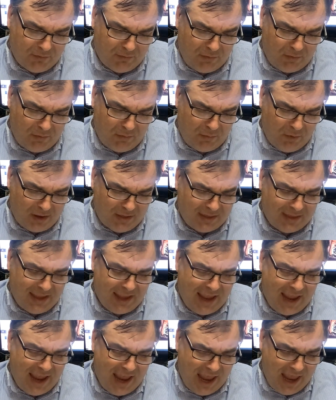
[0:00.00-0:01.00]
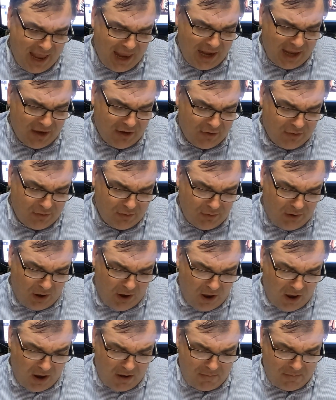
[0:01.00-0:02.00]
What the hell are you
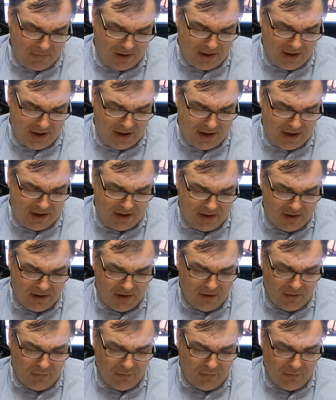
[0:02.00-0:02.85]
on, man?